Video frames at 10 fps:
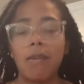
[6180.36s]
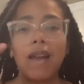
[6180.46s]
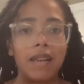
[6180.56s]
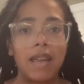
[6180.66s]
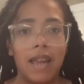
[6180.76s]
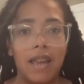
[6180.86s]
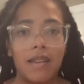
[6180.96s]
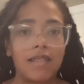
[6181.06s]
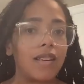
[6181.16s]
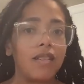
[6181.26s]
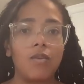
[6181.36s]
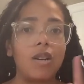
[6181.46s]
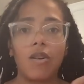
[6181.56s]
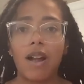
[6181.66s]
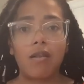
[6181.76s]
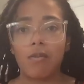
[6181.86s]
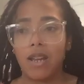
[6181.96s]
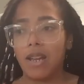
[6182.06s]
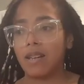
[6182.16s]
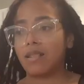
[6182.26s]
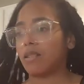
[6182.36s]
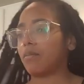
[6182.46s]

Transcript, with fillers: him I need eggs because we don't got no more eggs.